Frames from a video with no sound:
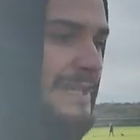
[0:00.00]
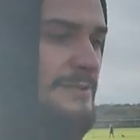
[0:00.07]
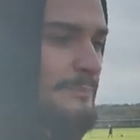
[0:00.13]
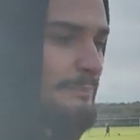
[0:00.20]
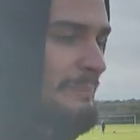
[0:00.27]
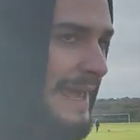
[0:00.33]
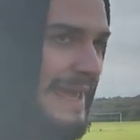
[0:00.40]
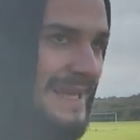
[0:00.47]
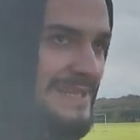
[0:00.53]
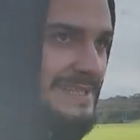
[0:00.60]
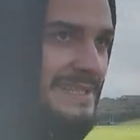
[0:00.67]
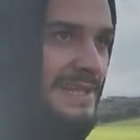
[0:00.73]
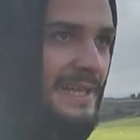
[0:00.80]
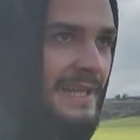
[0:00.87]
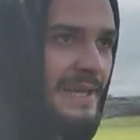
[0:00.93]
It's
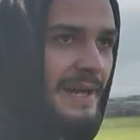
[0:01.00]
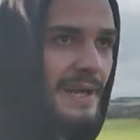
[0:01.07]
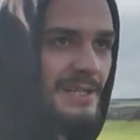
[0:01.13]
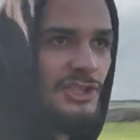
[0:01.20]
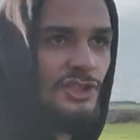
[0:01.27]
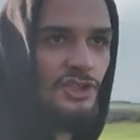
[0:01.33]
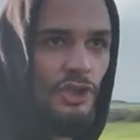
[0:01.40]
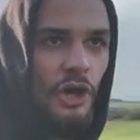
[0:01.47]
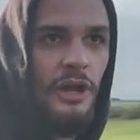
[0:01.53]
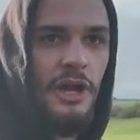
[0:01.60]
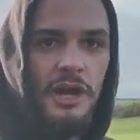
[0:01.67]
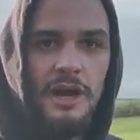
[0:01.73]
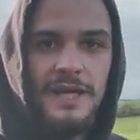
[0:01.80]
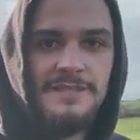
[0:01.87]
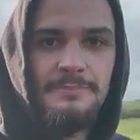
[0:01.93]
basically a stock
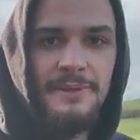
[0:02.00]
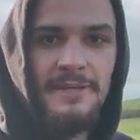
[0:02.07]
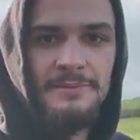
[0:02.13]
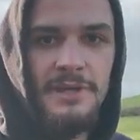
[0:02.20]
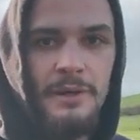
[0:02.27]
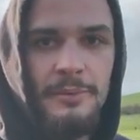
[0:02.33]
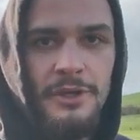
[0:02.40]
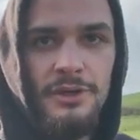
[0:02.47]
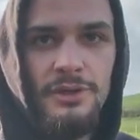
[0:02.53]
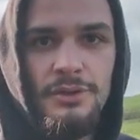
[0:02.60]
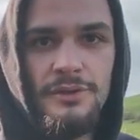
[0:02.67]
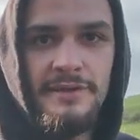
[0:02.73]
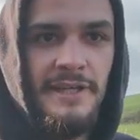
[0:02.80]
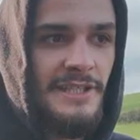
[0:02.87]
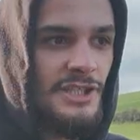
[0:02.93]
ass
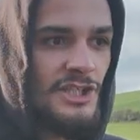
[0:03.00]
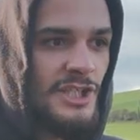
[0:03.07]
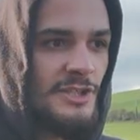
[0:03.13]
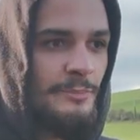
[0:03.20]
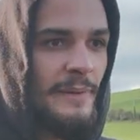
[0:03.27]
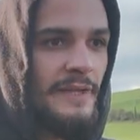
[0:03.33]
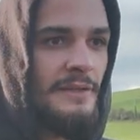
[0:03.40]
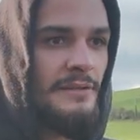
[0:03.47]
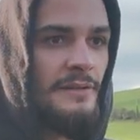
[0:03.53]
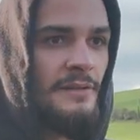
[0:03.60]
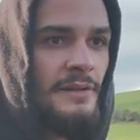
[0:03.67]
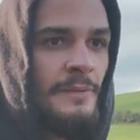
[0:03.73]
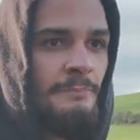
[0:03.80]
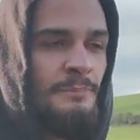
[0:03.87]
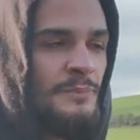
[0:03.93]
BMW that's just been
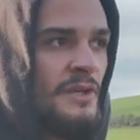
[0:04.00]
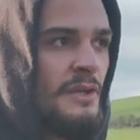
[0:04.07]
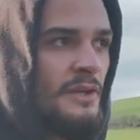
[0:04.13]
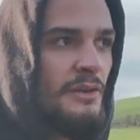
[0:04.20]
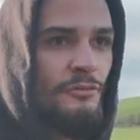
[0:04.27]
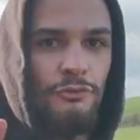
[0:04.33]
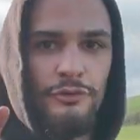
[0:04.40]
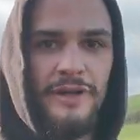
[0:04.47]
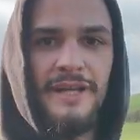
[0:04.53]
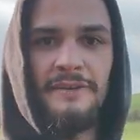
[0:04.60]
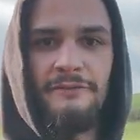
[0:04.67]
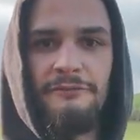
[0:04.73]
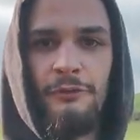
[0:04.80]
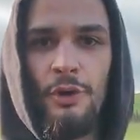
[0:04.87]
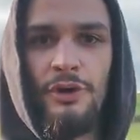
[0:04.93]

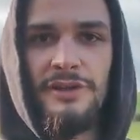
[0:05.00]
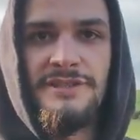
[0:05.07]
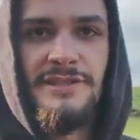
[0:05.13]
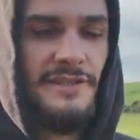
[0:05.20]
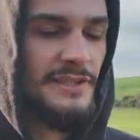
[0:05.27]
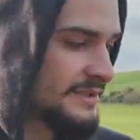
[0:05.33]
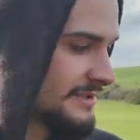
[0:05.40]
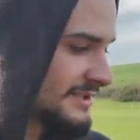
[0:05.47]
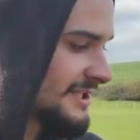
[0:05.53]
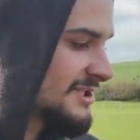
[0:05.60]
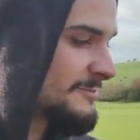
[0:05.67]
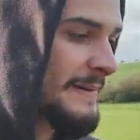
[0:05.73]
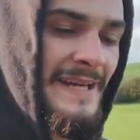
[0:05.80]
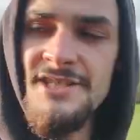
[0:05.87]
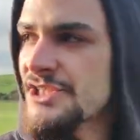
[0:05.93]
reinforced
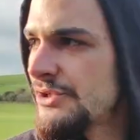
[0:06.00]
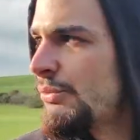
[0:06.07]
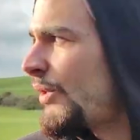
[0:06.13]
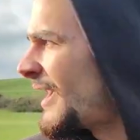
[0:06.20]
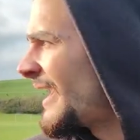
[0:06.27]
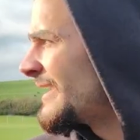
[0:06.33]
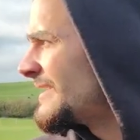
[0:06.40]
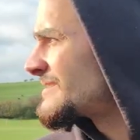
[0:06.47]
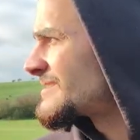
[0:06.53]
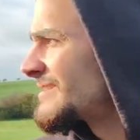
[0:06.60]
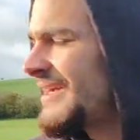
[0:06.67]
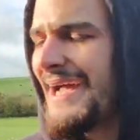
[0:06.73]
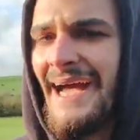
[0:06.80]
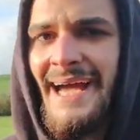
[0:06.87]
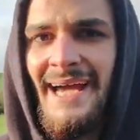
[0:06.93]
suspension wise
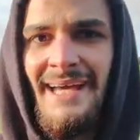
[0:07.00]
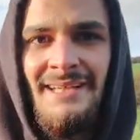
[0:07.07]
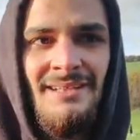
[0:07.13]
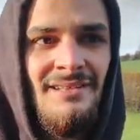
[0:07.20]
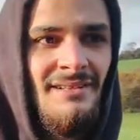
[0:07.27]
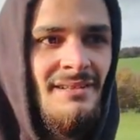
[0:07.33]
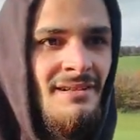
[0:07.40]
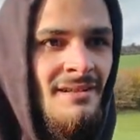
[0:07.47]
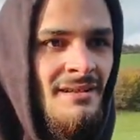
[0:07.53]
and